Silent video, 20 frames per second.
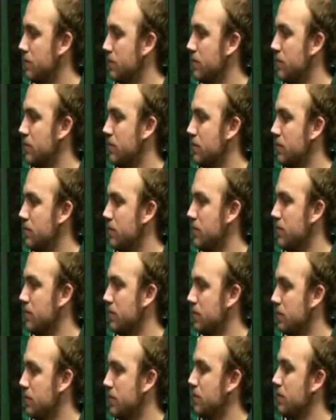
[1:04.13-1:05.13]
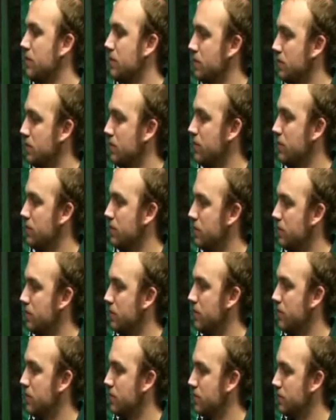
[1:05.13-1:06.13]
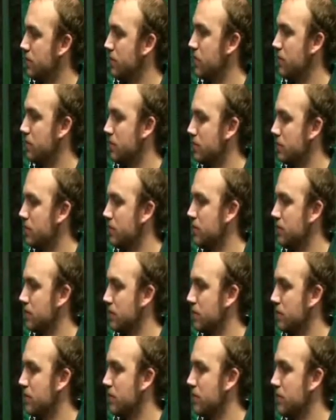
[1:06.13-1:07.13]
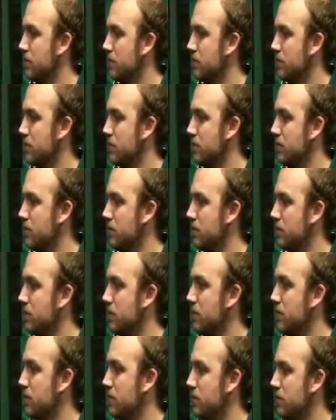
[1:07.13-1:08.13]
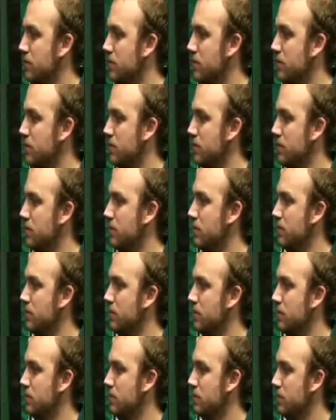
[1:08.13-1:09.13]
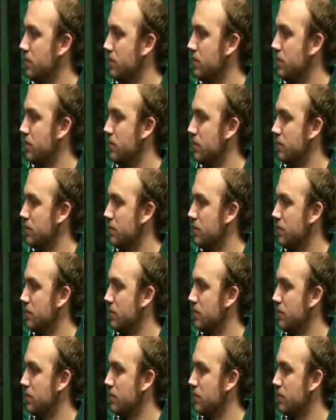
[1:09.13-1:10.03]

The person shown says nothing.